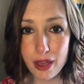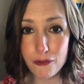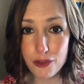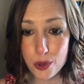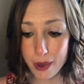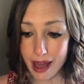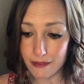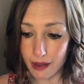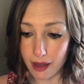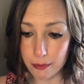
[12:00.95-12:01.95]
if you
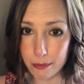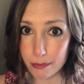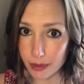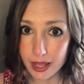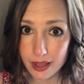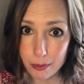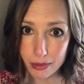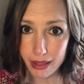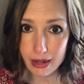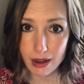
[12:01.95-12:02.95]
have a big
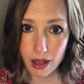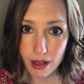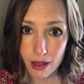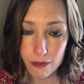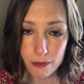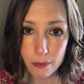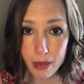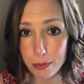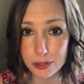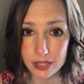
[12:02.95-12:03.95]
plate of
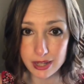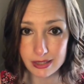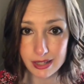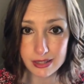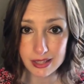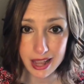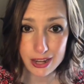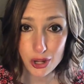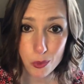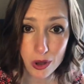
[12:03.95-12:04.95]
pepper slices
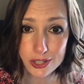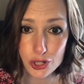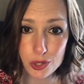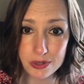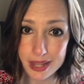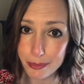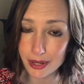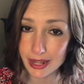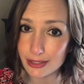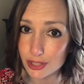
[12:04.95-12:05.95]
and you want to dip
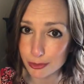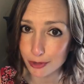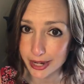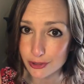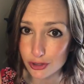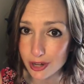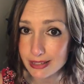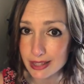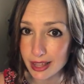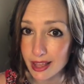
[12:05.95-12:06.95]
it in some ranch
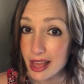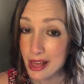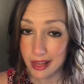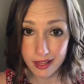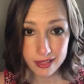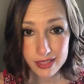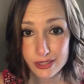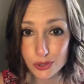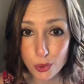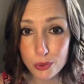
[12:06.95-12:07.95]
dressing,
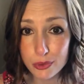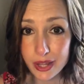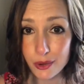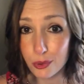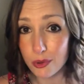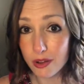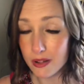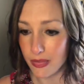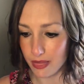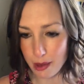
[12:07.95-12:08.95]
that's totally
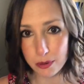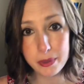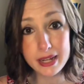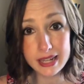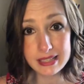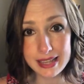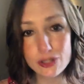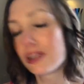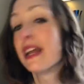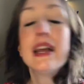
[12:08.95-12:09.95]
cool. That would be an
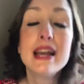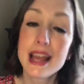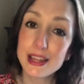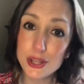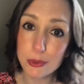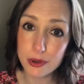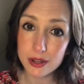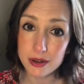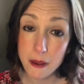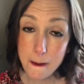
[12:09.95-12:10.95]
accessory. And you
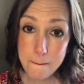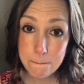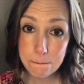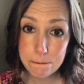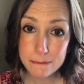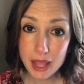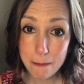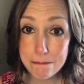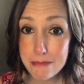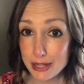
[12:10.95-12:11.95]
would
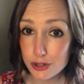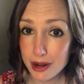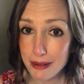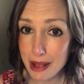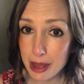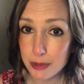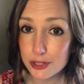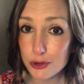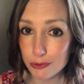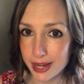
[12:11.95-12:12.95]
measure out how
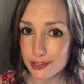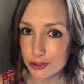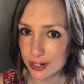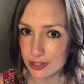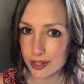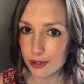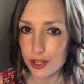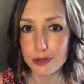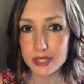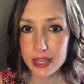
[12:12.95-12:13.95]
much ranch dressing you're
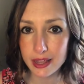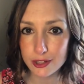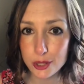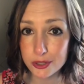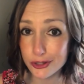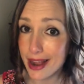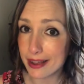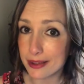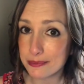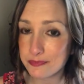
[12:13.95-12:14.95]
using and you would track
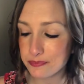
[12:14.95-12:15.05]
it.